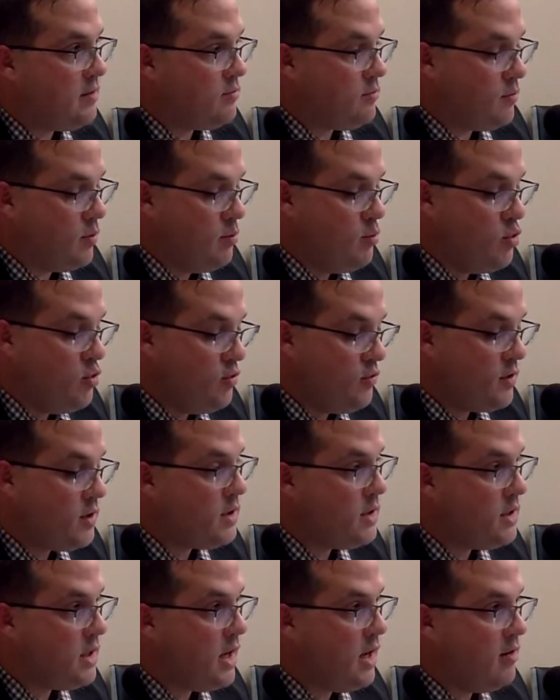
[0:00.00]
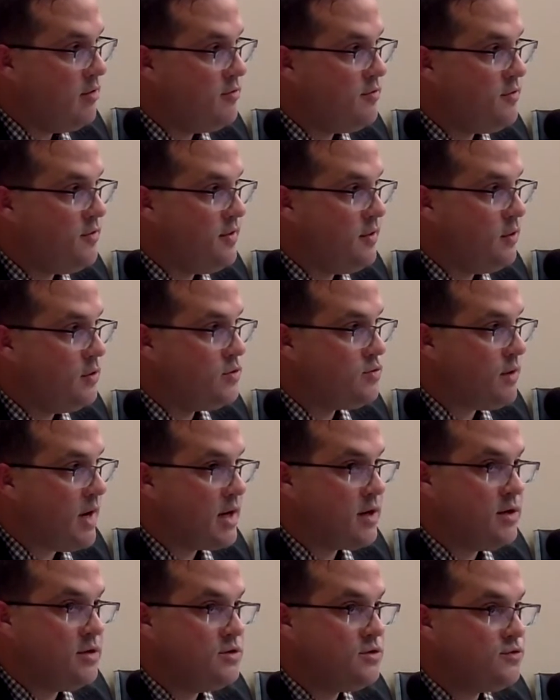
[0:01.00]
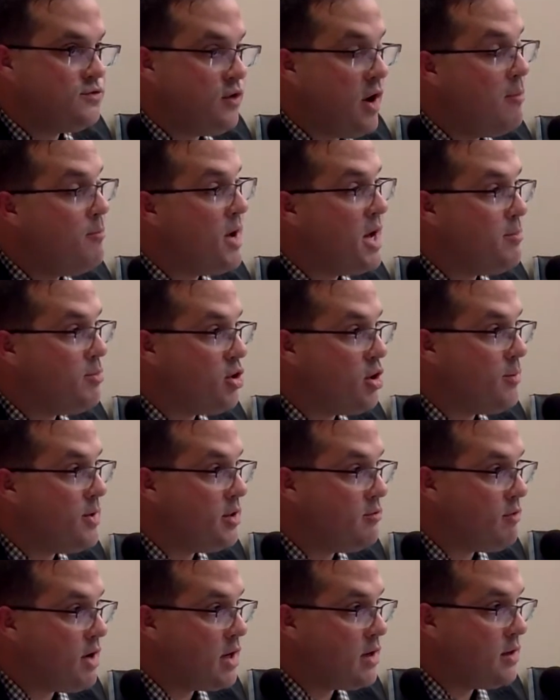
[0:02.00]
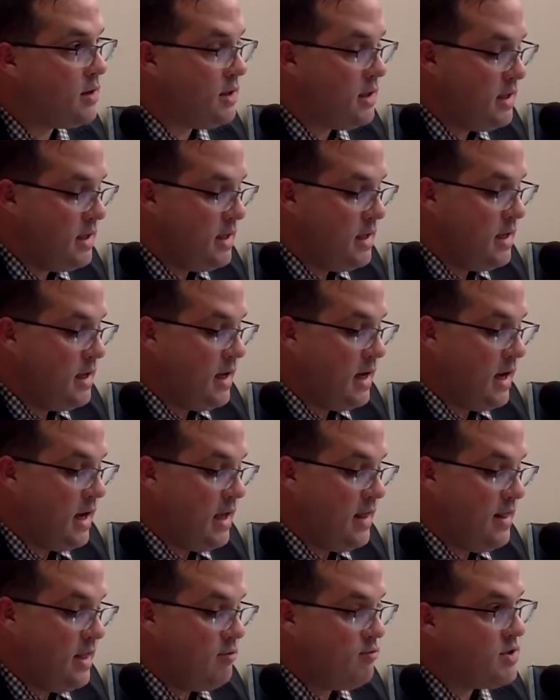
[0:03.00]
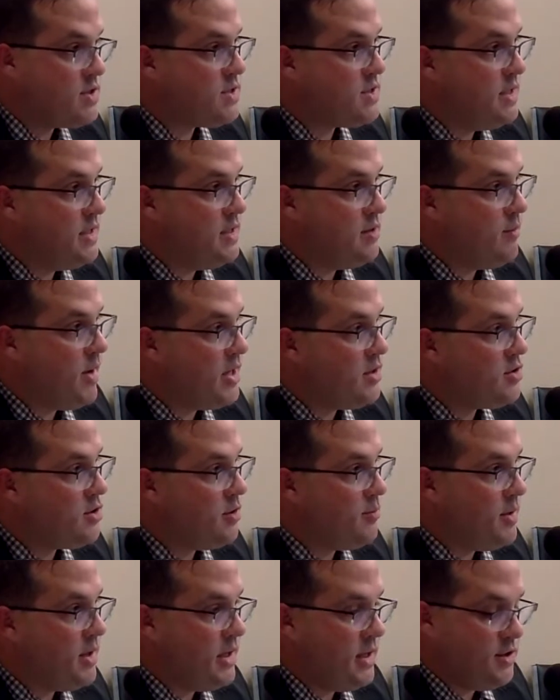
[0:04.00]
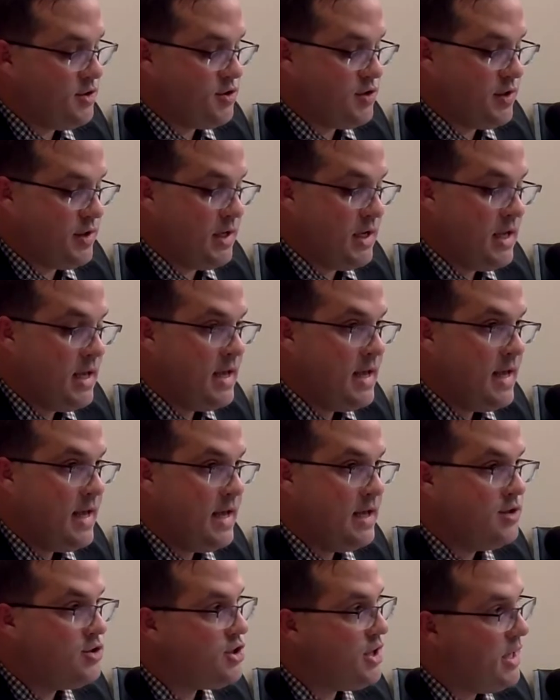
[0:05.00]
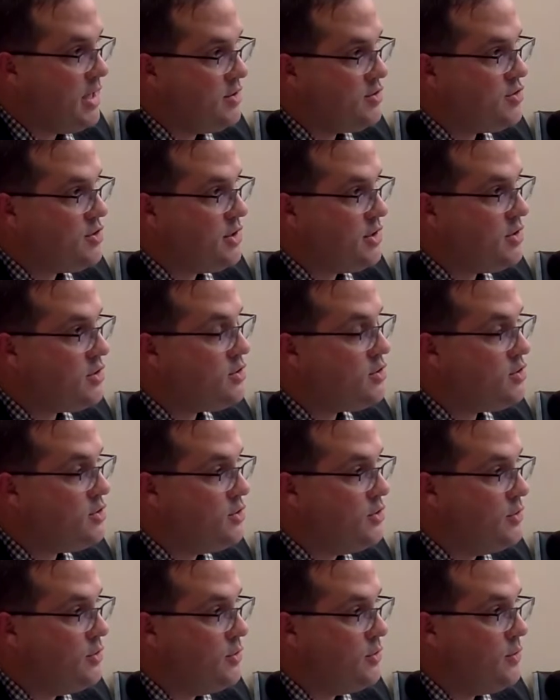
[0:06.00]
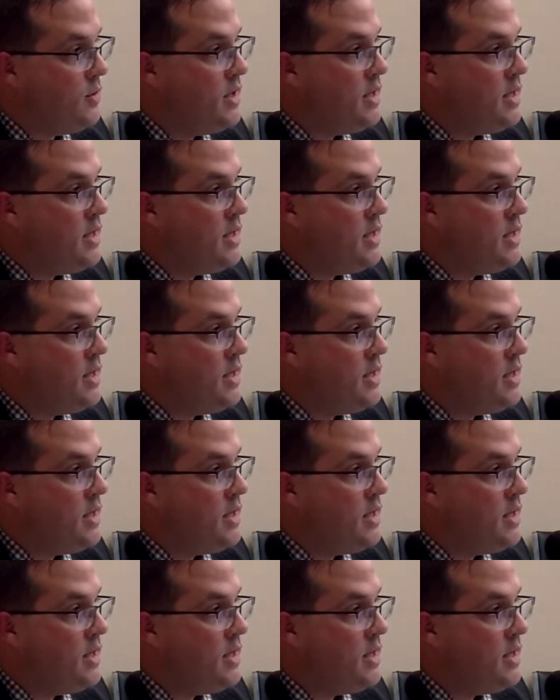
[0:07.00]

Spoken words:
removal of those records from my permanent record, and they rescinded my termination and changed it to